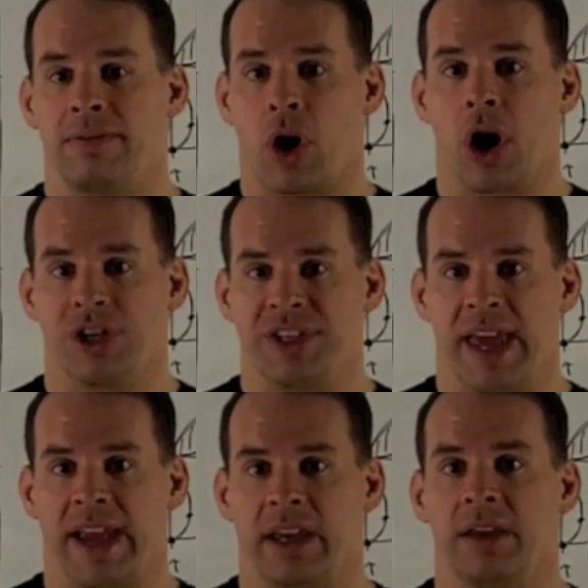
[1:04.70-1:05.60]
If r is
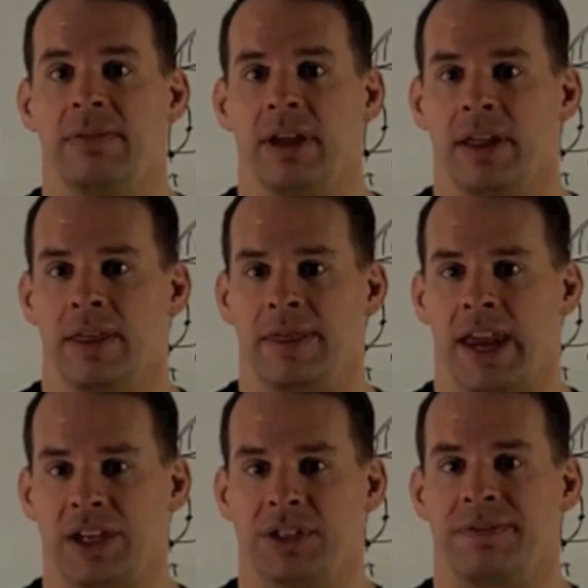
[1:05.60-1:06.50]
negative,
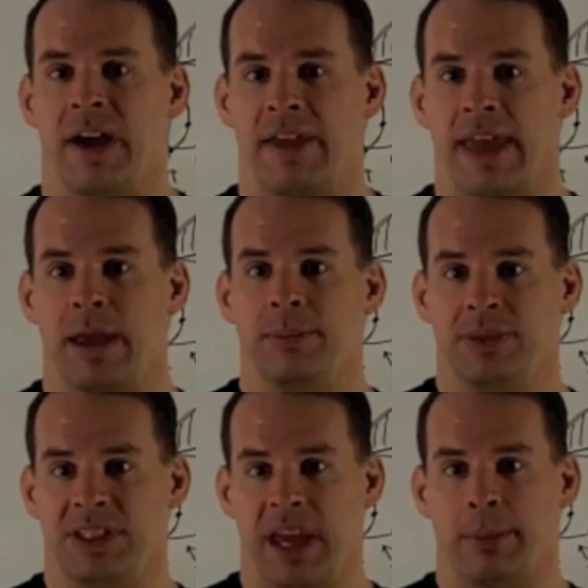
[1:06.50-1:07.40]
then I just find that
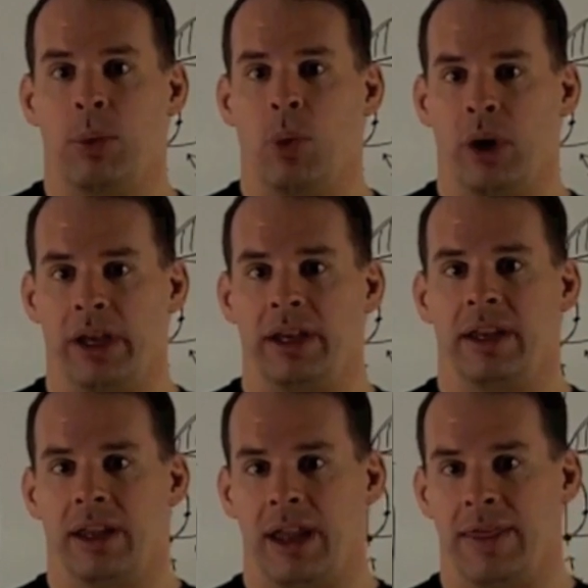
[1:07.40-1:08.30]
same point
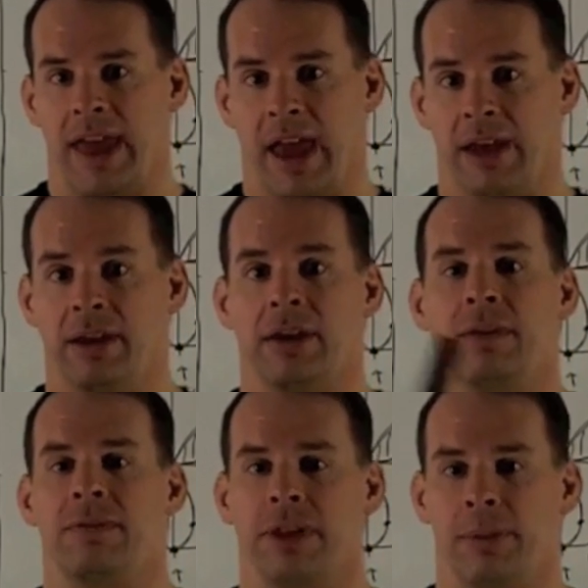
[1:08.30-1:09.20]
and then
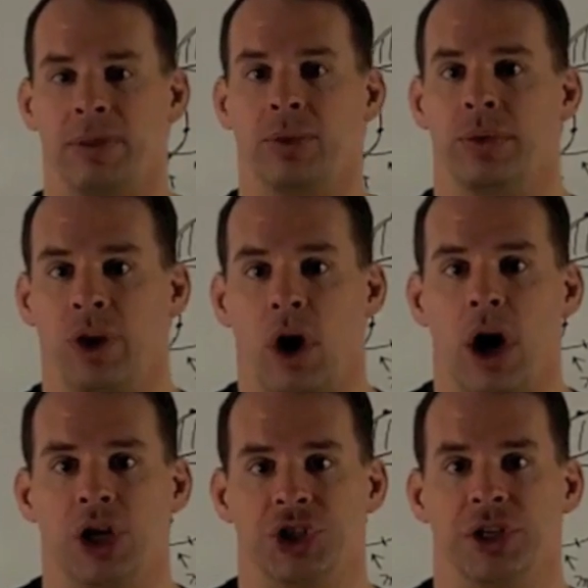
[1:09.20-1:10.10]
flip it through the
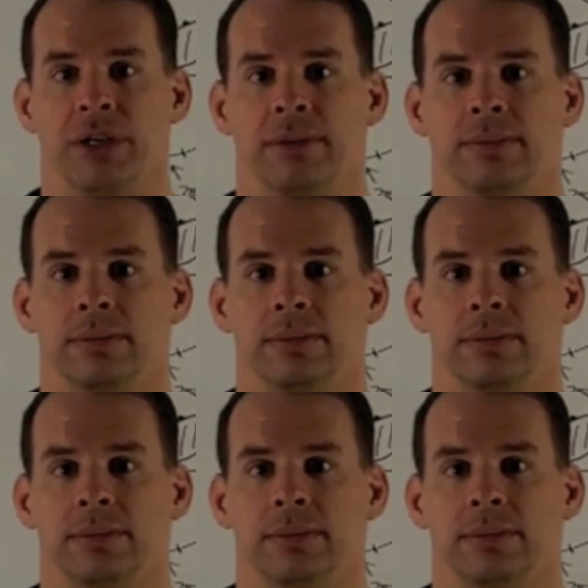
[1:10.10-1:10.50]
origin.